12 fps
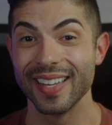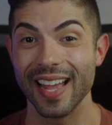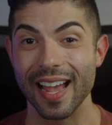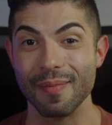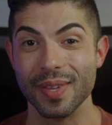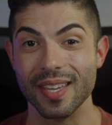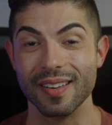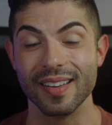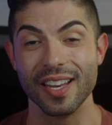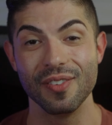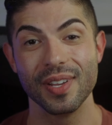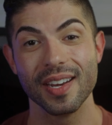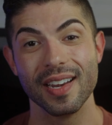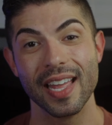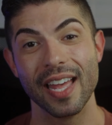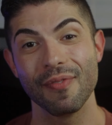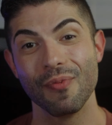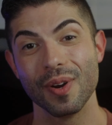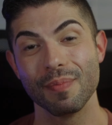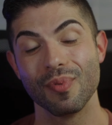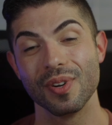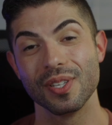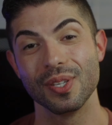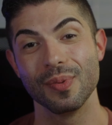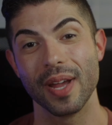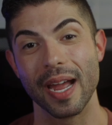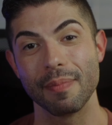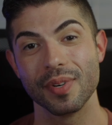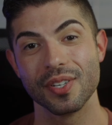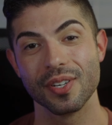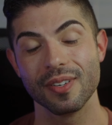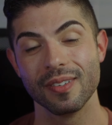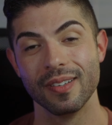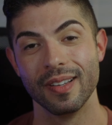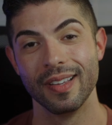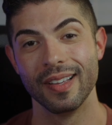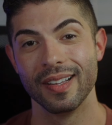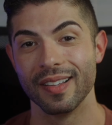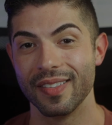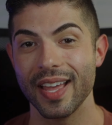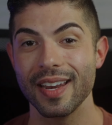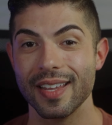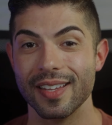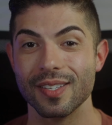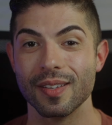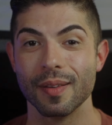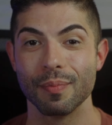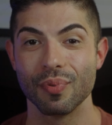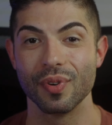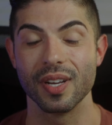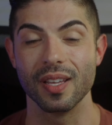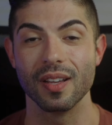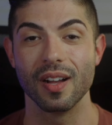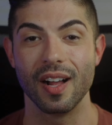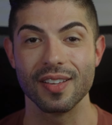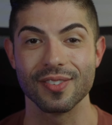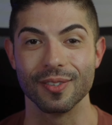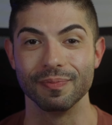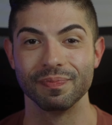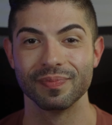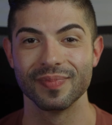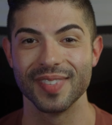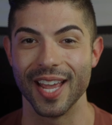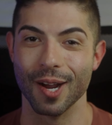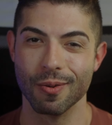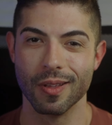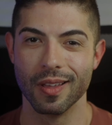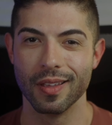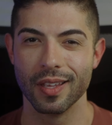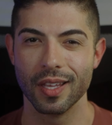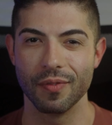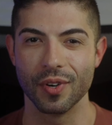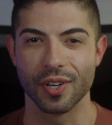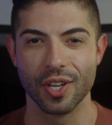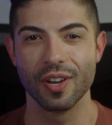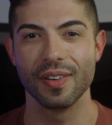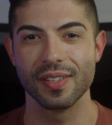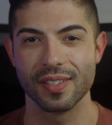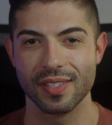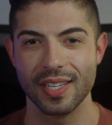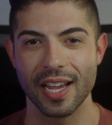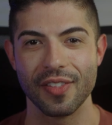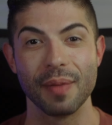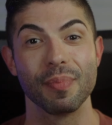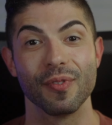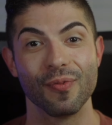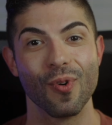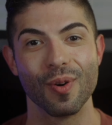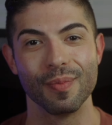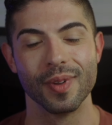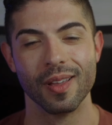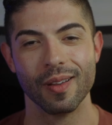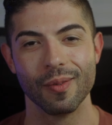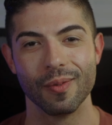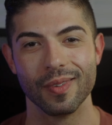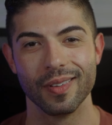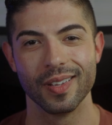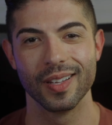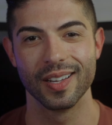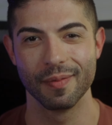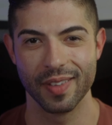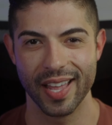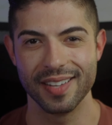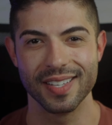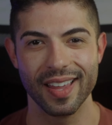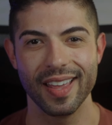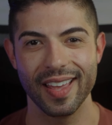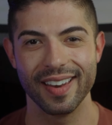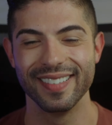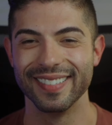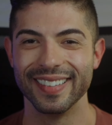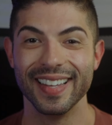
I mean, and you get an f1.2 aperture, that is pretty awesome. Now, if you're curious to see how they perform head to head,